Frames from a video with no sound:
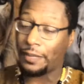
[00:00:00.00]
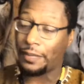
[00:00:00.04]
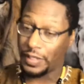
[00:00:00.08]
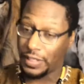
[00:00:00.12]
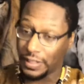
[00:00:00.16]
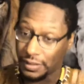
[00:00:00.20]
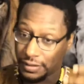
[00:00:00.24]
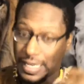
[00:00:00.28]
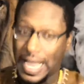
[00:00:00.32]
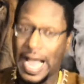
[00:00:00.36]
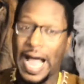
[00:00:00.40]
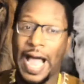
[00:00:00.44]

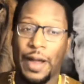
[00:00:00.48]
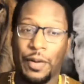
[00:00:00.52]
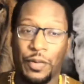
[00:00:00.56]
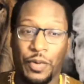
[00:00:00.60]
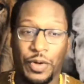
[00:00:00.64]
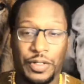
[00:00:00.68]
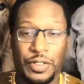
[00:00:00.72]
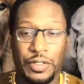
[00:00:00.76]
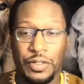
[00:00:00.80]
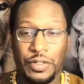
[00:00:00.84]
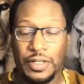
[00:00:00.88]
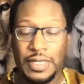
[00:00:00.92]
Because I
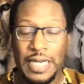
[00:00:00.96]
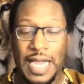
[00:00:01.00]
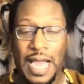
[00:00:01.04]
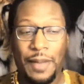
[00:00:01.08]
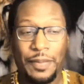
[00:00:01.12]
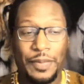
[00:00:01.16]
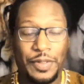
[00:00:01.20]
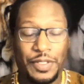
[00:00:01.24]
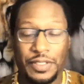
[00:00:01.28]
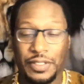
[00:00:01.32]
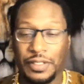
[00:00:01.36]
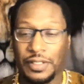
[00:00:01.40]
want to
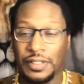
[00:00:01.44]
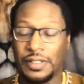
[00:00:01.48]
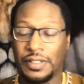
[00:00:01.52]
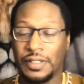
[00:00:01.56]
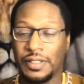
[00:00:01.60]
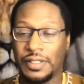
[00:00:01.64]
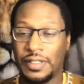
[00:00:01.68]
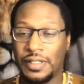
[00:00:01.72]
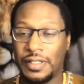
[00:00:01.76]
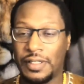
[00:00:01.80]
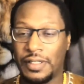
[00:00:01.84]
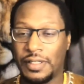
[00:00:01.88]
accomplish it.
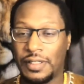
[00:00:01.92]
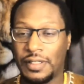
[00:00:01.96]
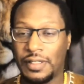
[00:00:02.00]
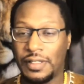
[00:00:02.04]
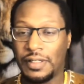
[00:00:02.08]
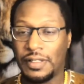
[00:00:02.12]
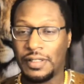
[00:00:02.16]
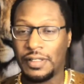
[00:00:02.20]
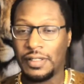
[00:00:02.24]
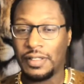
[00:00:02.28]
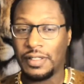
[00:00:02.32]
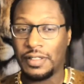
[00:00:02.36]

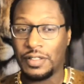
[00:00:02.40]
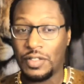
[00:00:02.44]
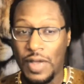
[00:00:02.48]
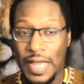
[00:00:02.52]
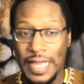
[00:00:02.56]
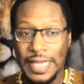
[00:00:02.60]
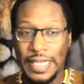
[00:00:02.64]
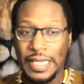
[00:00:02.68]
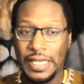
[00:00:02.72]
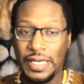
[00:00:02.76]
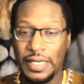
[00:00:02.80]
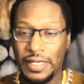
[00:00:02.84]
So
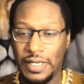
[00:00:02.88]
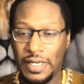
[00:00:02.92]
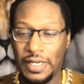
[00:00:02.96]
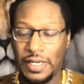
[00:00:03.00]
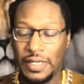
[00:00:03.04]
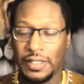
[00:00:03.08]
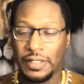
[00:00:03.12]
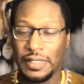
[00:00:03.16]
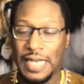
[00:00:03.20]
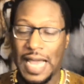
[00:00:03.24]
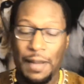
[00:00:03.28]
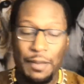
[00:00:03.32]
I get it
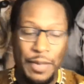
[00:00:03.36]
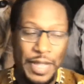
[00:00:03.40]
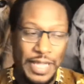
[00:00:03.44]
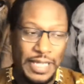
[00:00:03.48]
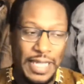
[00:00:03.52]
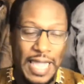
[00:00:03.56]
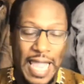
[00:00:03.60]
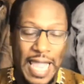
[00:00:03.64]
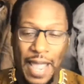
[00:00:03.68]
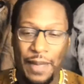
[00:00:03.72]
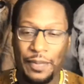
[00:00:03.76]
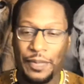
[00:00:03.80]
done. I
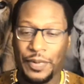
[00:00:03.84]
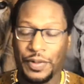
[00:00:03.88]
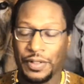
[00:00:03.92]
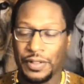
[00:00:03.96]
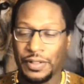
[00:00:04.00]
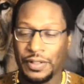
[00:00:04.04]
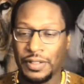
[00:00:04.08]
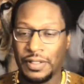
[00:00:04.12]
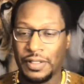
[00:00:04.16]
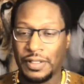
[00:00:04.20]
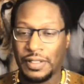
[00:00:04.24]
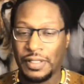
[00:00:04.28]
make it happen.
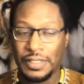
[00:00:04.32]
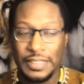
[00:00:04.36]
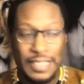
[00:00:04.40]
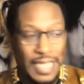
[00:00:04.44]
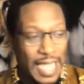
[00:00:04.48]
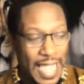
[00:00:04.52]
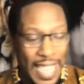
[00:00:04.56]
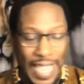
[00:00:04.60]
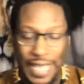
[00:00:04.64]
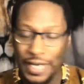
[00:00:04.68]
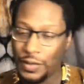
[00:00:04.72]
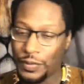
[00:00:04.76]

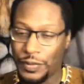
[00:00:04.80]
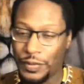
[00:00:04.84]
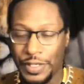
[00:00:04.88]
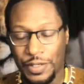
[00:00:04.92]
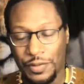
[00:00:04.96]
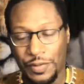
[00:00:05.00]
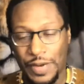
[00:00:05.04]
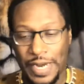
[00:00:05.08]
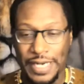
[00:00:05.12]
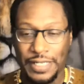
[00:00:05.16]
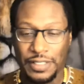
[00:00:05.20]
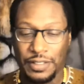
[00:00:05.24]
Yeah, I had to
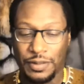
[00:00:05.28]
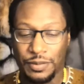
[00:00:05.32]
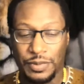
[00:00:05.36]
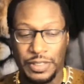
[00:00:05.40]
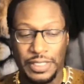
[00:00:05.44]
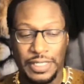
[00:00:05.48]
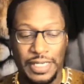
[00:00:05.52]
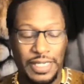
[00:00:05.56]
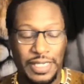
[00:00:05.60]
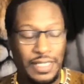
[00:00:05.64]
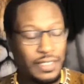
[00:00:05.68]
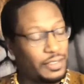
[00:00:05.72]
rearrange some
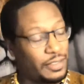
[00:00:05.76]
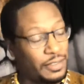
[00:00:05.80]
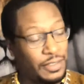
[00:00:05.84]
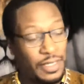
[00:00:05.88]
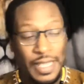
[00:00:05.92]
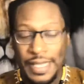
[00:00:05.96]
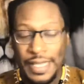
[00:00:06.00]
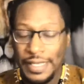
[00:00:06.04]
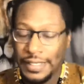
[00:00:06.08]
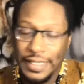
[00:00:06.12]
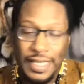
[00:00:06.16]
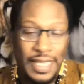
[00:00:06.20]
things,
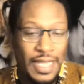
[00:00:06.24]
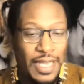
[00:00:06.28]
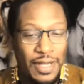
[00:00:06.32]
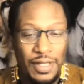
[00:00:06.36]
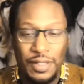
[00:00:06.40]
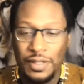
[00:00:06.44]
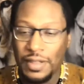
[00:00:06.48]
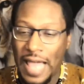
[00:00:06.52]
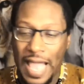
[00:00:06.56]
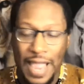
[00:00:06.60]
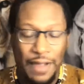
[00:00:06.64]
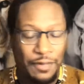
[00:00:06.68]
and
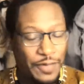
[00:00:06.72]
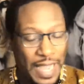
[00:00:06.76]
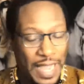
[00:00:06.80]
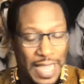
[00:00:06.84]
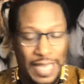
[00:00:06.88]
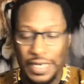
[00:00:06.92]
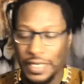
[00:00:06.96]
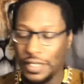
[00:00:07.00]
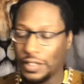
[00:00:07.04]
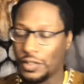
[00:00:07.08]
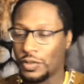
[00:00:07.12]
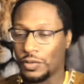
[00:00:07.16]
yeah, life
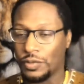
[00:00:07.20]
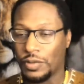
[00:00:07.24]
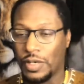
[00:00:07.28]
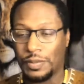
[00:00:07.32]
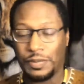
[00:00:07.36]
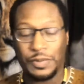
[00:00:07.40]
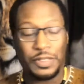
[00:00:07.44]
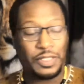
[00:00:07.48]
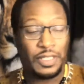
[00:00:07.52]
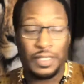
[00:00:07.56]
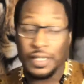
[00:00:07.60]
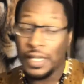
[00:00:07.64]
got
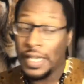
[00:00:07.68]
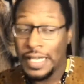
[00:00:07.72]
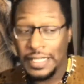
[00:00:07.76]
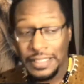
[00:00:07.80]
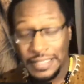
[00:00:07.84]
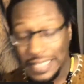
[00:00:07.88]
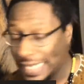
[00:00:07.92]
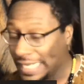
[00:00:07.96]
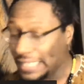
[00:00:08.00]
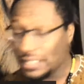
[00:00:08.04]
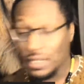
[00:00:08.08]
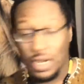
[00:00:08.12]
interrupted, and
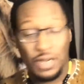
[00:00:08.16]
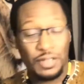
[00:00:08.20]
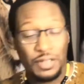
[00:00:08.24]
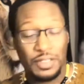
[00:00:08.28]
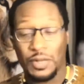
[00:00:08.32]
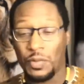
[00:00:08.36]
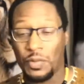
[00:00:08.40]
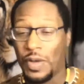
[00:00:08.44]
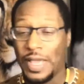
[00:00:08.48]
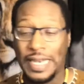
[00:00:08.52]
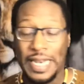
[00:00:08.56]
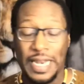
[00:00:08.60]
things aren't
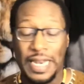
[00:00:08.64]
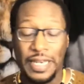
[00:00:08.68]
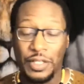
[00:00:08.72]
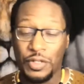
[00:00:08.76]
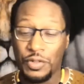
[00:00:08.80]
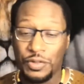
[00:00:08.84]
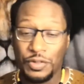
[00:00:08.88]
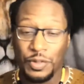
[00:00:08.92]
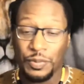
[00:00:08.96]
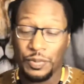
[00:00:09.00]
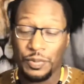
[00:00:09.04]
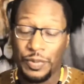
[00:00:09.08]
the way they
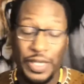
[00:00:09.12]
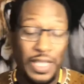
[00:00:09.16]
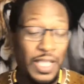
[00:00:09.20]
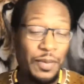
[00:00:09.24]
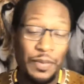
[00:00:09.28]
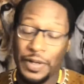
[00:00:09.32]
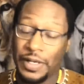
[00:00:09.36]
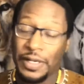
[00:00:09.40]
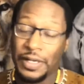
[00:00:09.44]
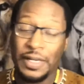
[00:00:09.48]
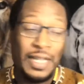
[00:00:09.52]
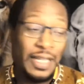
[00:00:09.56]
used to
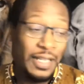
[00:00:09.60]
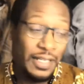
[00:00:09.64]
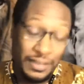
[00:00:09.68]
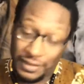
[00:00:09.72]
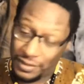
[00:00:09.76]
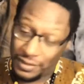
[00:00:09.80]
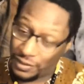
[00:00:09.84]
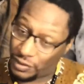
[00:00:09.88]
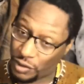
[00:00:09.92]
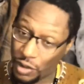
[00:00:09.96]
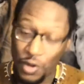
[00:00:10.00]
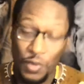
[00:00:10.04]
be, but
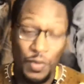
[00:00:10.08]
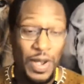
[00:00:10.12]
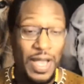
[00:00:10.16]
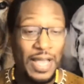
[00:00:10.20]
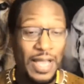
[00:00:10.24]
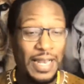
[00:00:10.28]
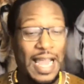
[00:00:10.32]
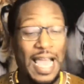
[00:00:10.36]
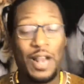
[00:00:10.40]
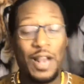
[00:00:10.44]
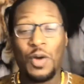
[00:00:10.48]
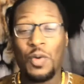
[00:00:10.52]
so
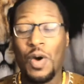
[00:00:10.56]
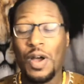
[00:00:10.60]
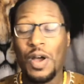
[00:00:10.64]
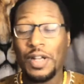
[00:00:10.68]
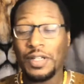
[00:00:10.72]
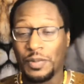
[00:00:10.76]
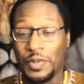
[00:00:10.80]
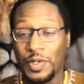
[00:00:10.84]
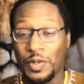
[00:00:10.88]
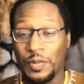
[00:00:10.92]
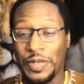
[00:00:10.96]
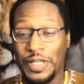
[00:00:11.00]
what? I don't
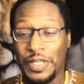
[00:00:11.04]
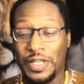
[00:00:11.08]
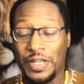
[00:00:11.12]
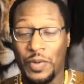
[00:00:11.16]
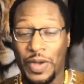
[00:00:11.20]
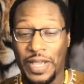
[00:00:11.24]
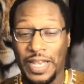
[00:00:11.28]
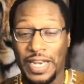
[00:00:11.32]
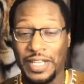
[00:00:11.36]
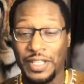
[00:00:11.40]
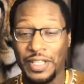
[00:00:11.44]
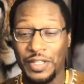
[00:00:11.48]
want them to be the
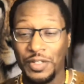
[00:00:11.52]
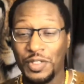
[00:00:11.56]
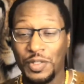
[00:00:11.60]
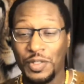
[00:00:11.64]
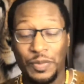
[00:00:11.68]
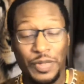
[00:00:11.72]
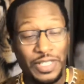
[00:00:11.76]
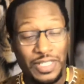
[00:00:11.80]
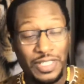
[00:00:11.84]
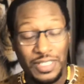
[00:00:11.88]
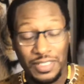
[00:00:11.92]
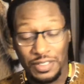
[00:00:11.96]
way they used
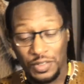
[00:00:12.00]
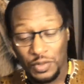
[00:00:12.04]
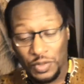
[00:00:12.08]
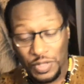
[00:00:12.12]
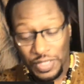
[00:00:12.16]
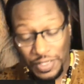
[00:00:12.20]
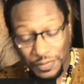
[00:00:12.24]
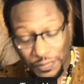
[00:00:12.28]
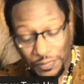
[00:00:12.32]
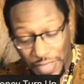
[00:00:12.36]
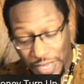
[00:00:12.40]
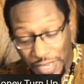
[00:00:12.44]
to be, because
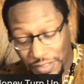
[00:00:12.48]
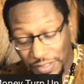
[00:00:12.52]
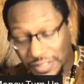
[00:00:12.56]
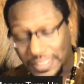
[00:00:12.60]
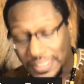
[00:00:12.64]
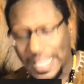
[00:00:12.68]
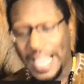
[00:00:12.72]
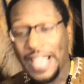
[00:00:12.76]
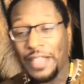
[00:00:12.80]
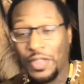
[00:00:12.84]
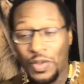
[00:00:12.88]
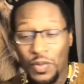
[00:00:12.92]
if they
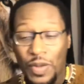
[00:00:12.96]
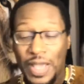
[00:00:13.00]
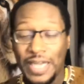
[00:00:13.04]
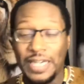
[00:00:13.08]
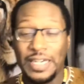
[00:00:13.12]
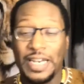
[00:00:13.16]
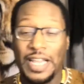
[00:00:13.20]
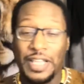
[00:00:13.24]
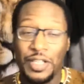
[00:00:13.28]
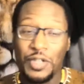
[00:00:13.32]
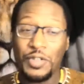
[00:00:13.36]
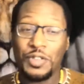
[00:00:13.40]
stay the way
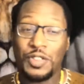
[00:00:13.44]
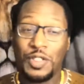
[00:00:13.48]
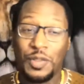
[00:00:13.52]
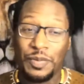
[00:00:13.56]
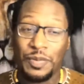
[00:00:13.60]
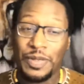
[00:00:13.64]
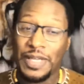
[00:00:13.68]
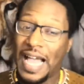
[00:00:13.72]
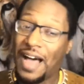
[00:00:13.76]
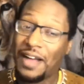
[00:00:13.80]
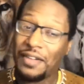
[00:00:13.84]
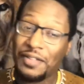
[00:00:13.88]
that they used to
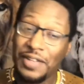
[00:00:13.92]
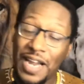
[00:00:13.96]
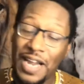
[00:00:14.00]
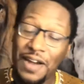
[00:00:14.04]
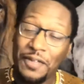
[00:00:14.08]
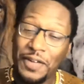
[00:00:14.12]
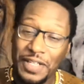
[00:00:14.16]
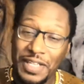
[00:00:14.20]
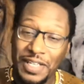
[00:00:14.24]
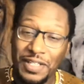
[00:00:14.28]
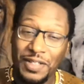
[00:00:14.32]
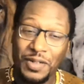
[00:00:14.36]
be, I'll
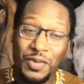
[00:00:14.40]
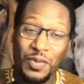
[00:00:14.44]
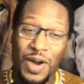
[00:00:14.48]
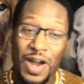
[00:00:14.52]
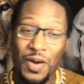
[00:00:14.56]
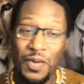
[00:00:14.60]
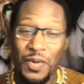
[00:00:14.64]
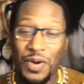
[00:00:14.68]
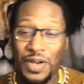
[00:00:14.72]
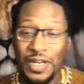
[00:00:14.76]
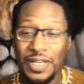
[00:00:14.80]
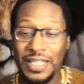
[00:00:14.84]
never get to
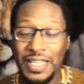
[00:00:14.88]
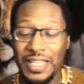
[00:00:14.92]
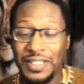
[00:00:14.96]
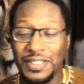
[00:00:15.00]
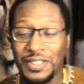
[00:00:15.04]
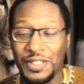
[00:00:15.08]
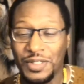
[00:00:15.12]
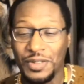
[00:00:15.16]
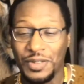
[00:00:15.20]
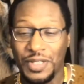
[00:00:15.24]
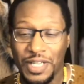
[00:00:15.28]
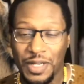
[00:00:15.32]
where I want to
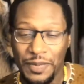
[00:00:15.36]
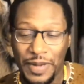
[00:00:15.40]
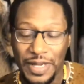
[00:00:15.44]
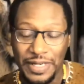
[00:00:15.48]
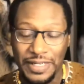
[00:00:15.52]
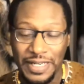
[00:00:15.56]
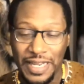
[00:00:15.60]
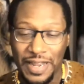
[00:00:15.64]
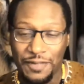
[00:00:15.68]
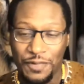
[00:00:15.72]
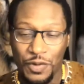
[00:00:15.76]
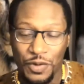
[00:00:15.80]
get to. Think
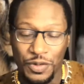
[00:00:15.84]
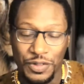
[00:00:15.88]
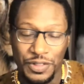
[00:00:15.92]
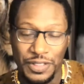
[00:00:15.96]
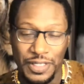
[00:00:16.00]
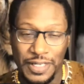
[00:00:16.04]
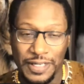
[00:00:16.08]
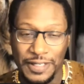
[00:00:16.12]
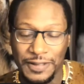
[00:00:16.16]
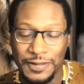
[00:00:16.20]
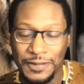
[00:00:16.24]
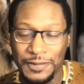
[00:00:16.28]
about that for a
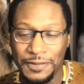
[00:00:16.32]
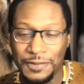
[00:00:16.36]
second.